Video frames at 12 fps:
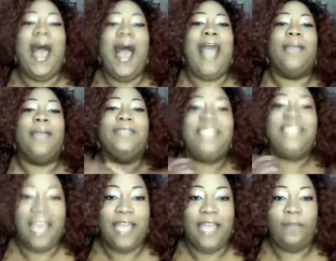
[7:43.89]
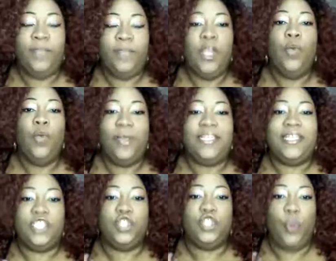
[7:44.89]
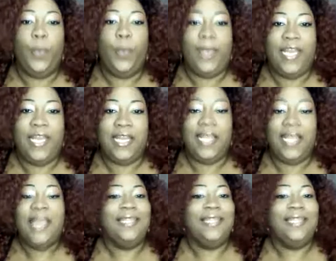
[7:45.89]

I am done with this stupidity,